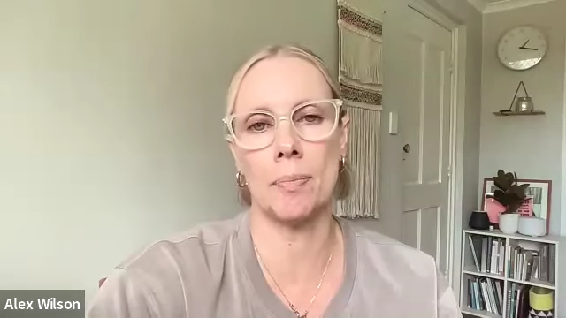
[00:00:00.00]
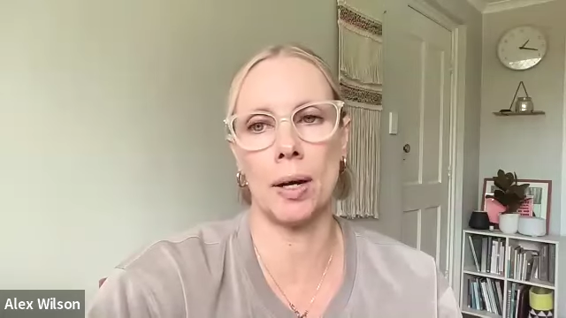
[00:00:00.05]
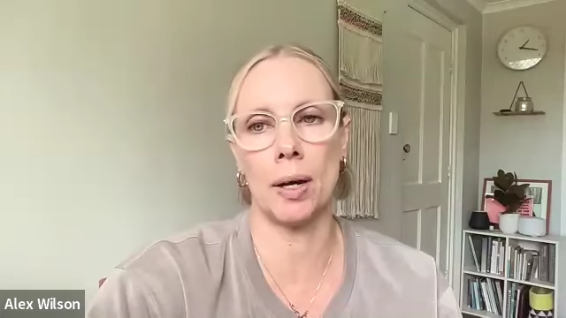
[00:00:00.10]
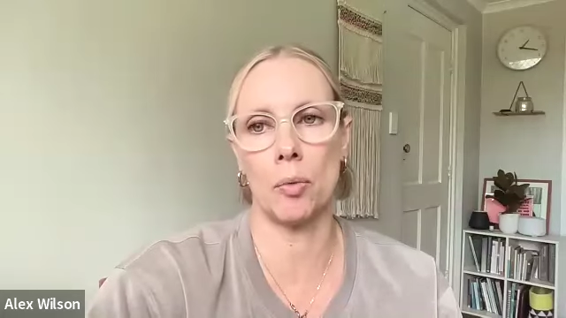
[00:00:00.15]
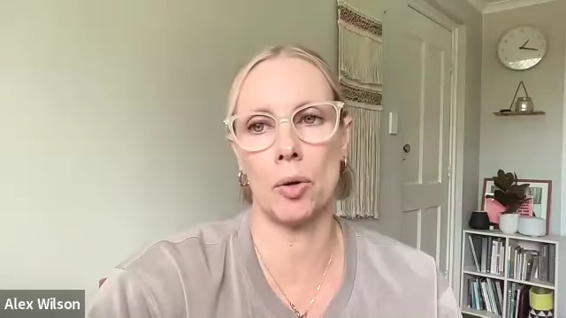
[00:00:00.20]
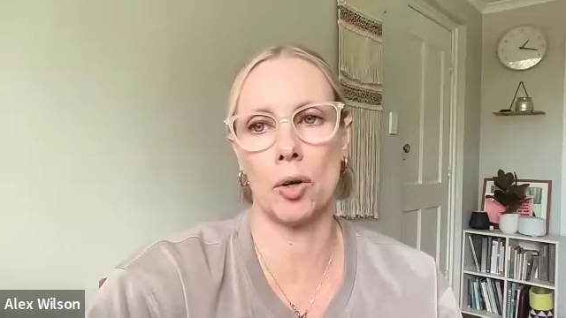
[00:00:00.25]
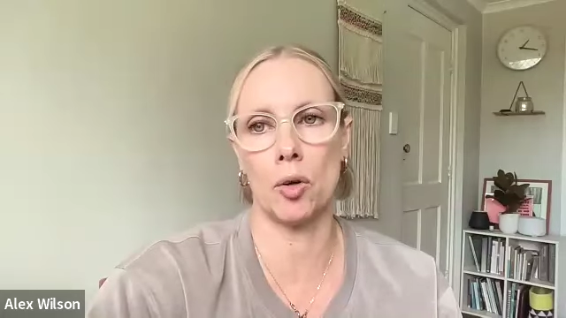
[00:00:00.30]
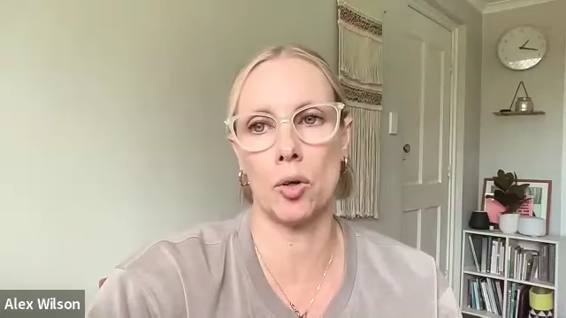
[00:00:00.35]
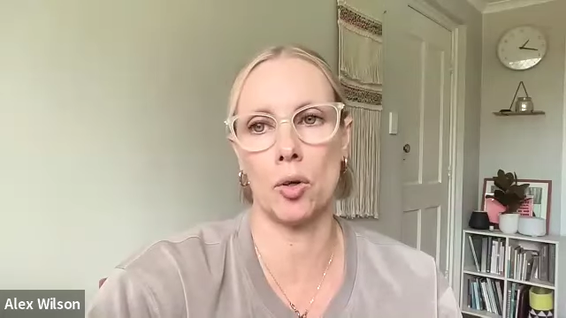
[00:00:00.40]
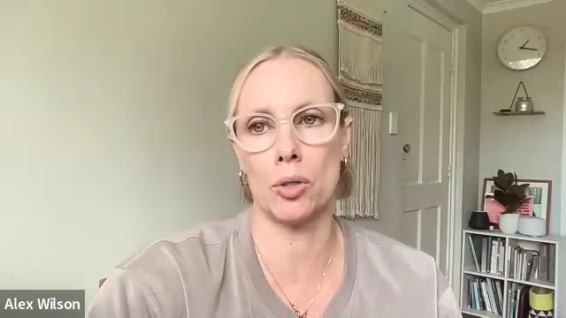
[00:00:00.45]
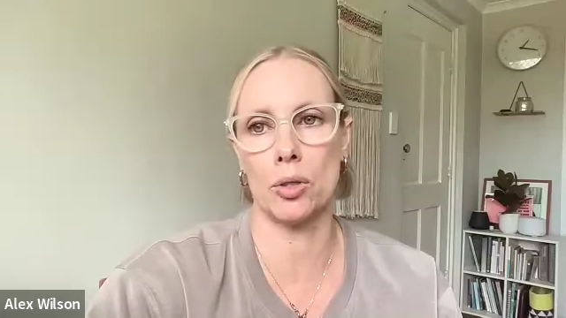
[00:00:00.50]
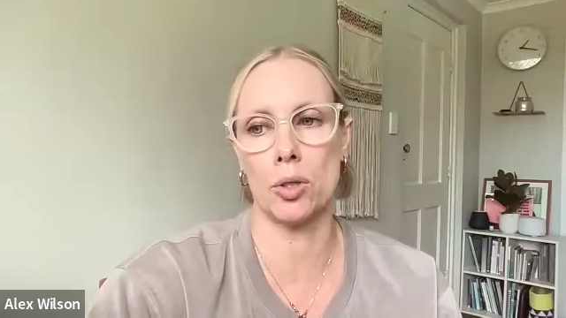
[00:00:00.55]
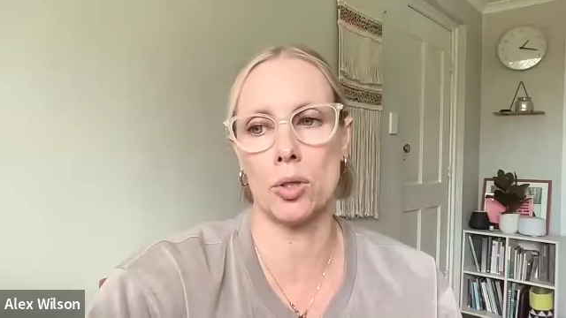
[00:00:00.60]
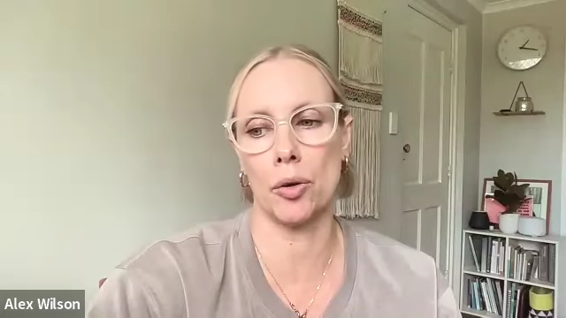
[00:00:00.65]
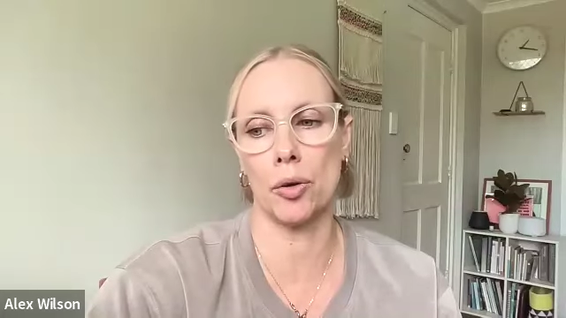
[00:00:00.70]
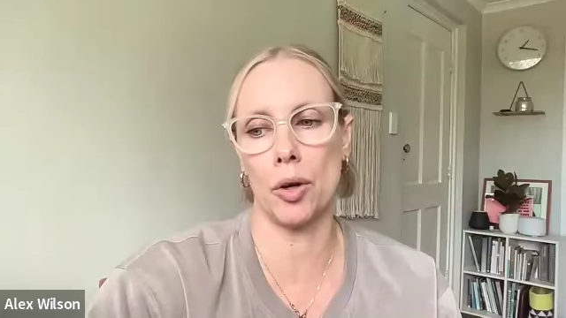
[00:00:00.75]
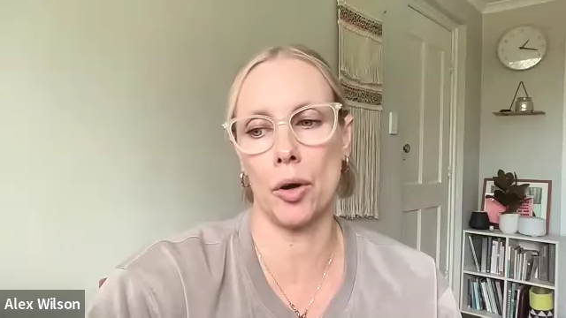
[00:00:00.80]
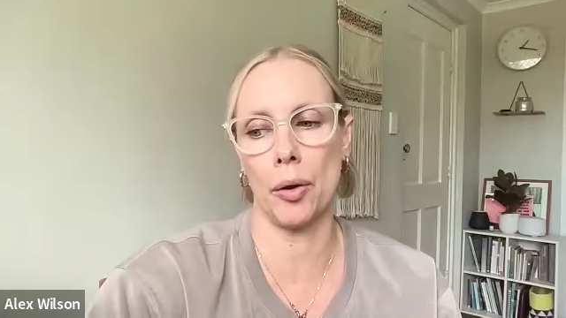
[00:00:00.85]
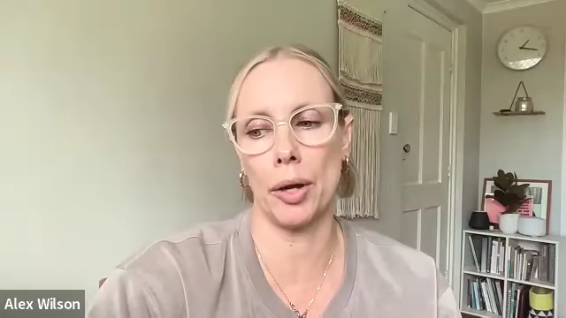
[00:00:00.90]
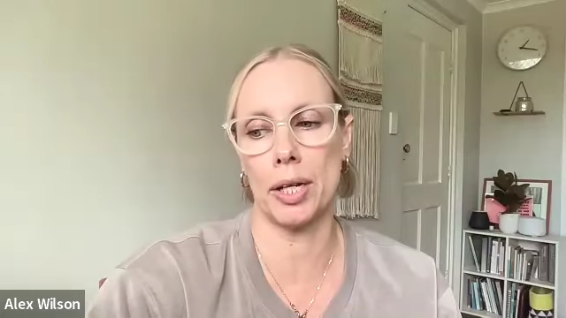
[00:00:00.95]
but we're
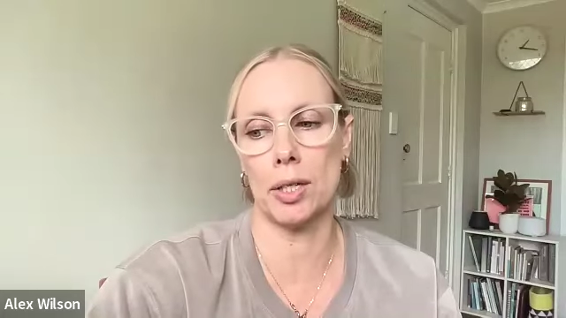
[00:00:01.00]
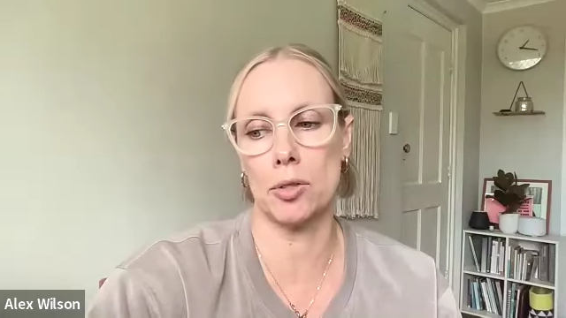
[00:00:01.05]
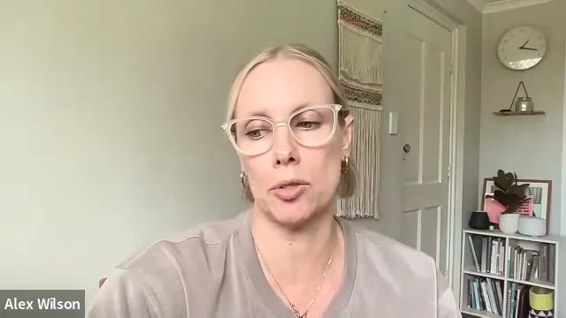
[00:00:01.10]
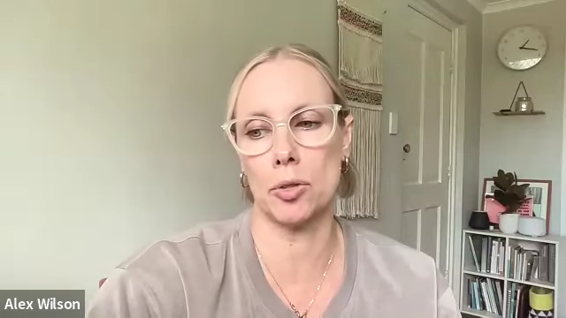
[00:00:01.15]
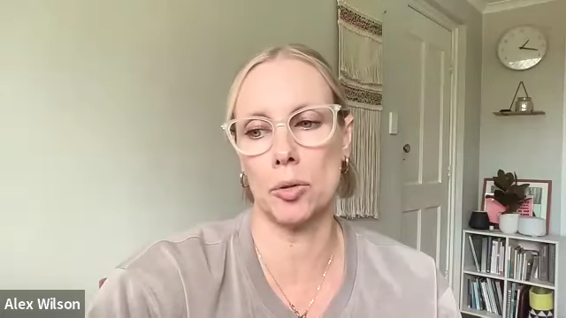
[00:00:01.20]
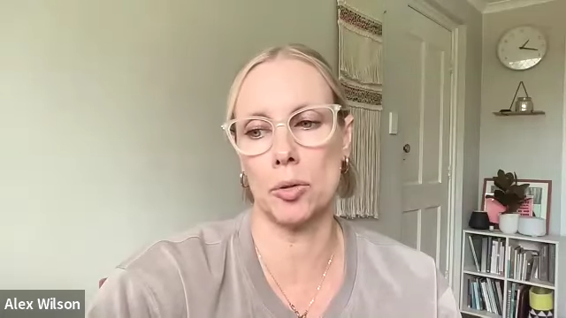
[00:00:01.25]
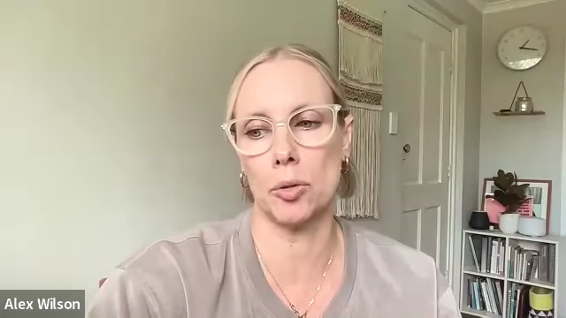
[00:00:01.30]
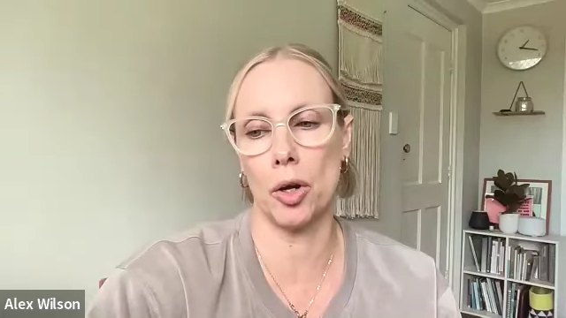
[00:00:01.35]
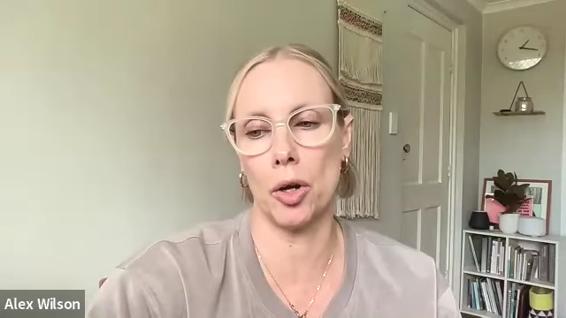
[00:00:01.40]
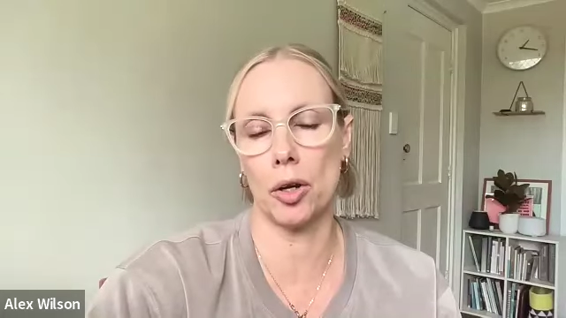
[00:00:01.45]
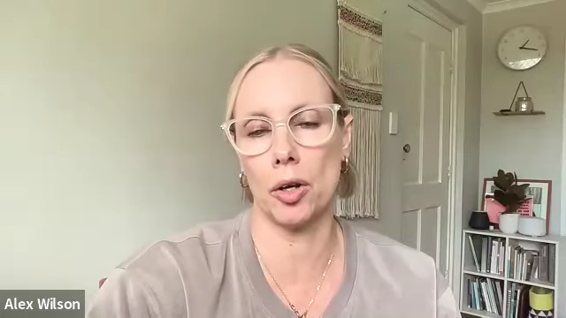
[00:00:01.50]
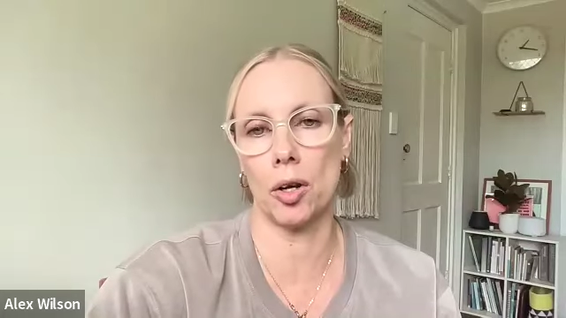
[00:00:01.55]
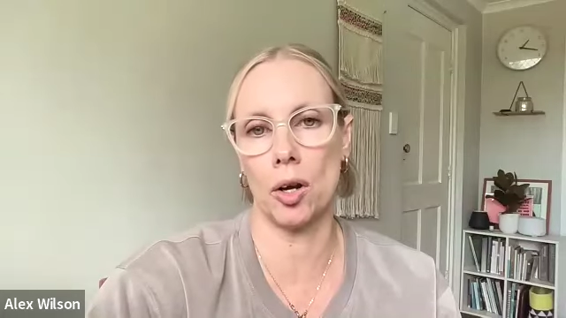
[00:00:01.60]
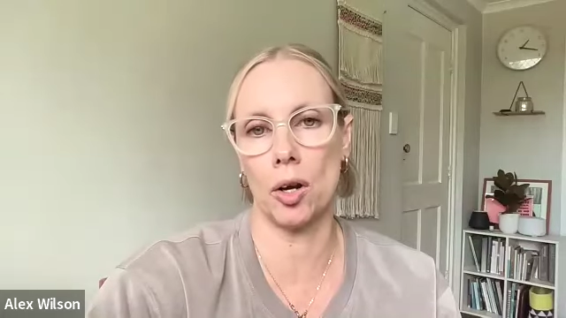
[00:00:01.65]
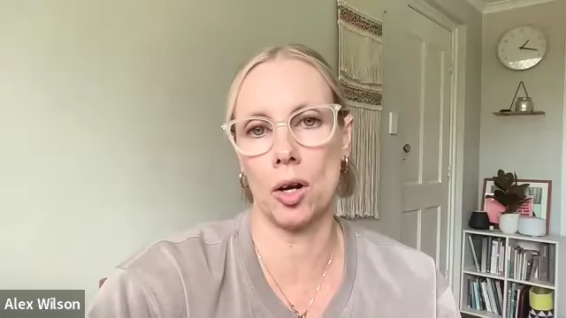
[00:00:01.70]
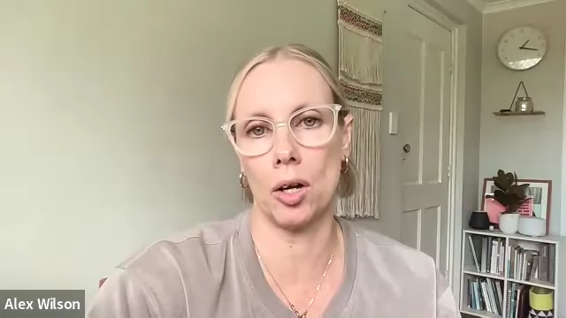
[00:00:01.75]
also going to work